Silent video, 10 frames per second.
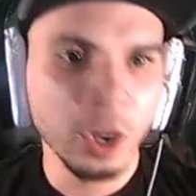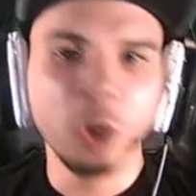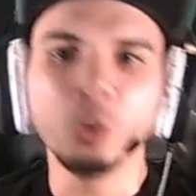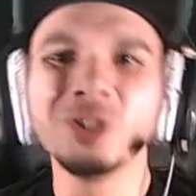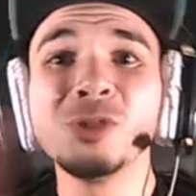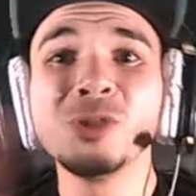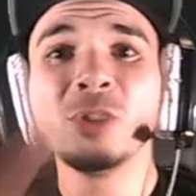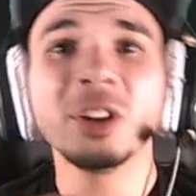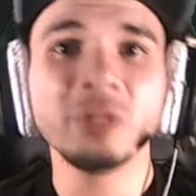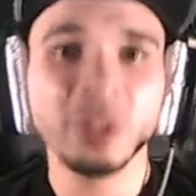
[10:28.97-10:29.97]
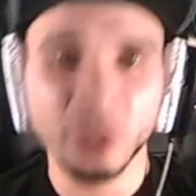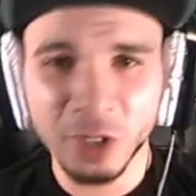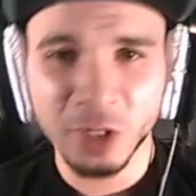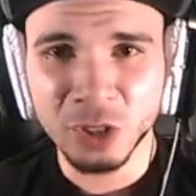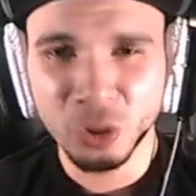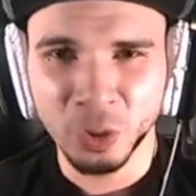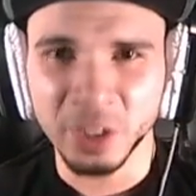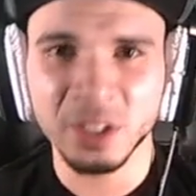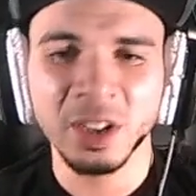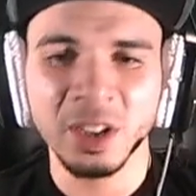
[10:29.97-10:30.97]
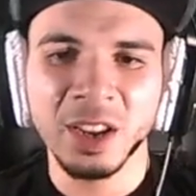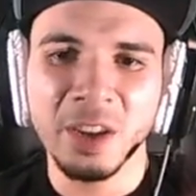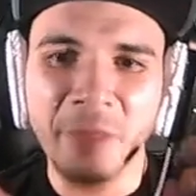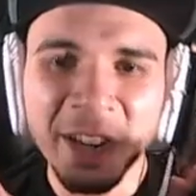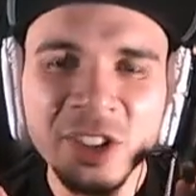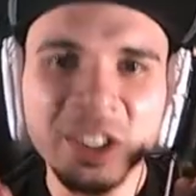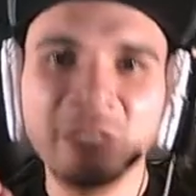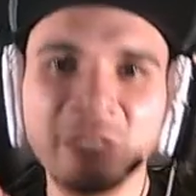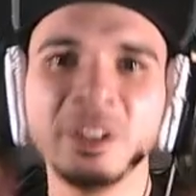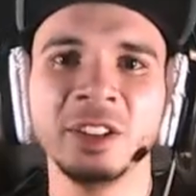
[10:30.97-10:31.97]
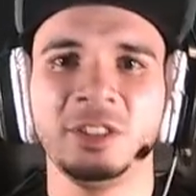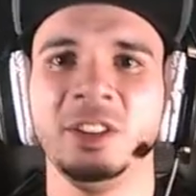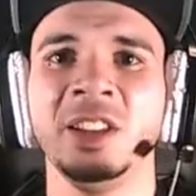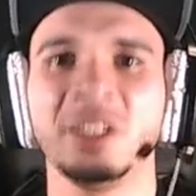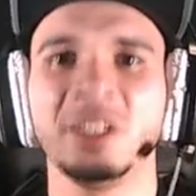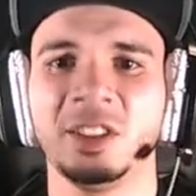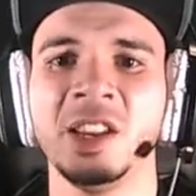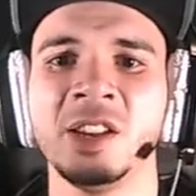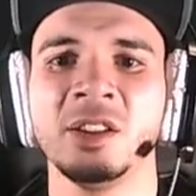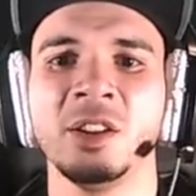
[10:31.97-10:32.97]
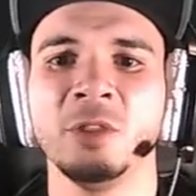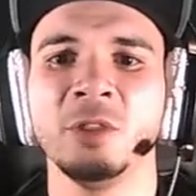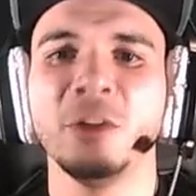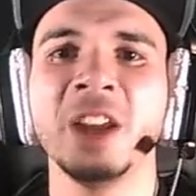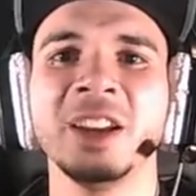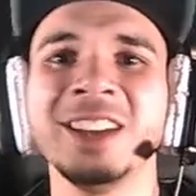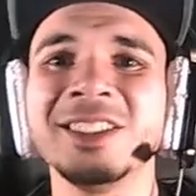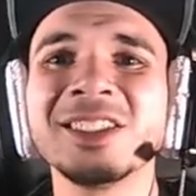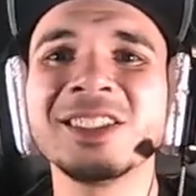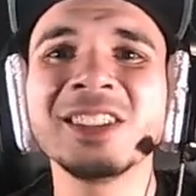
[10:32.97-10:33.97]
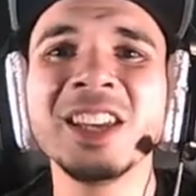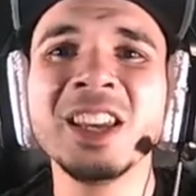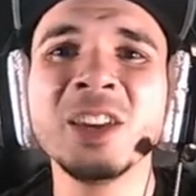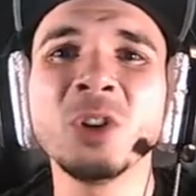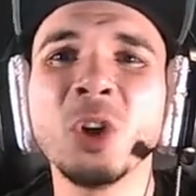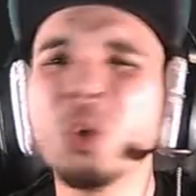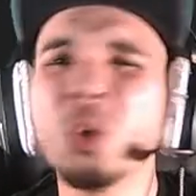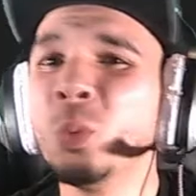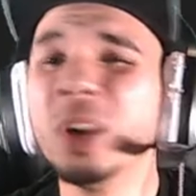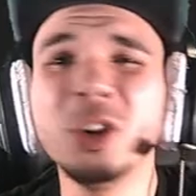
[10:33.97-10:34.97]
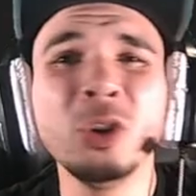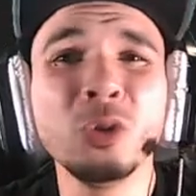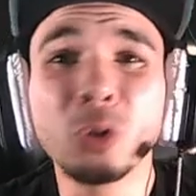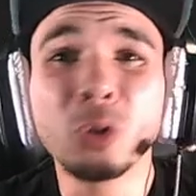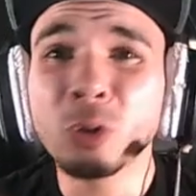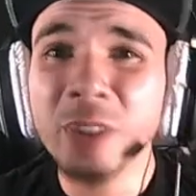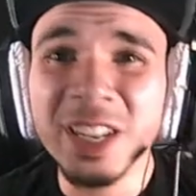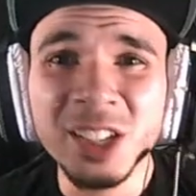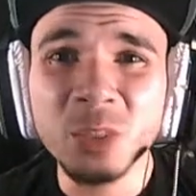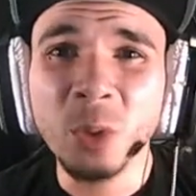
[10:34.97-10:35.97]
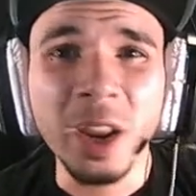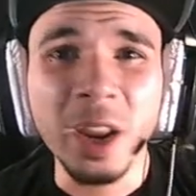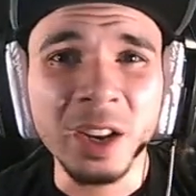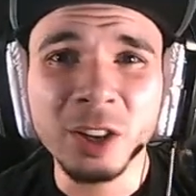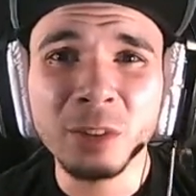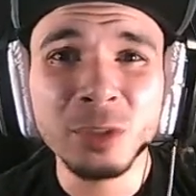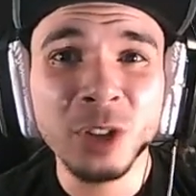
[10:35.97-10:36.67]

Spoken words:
With 230 joints. Imagine giving it to this thing, right? And seeing what new crazy way it comes